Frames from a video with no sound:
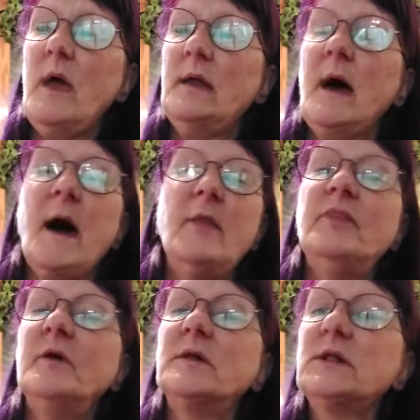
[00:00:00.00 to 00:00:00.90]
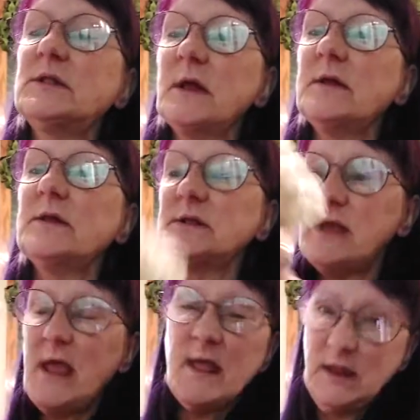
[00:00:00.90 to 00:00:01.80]
and on the
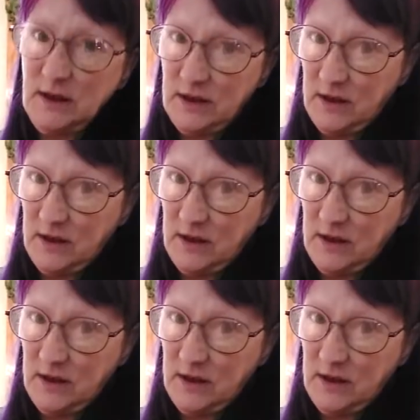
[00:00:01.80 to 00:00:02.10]
16th,